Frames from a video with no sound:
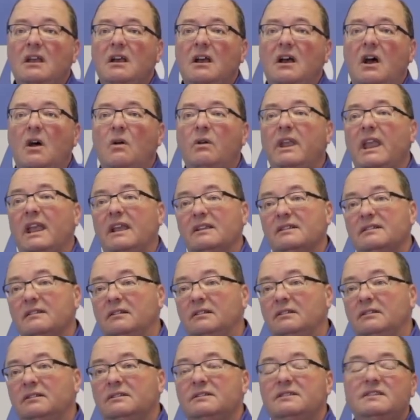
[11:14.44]
Okay,
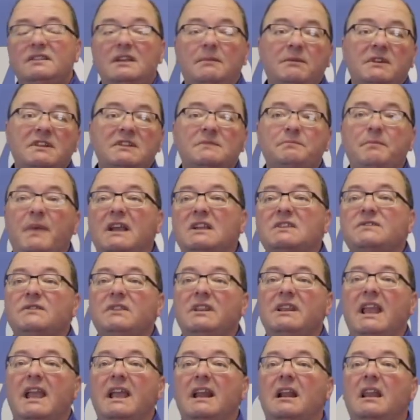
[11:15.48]
some of the specs for
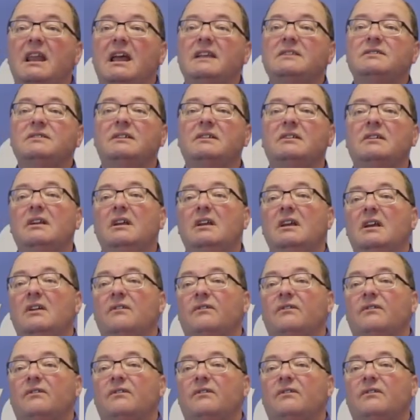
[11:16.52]
the analyzer.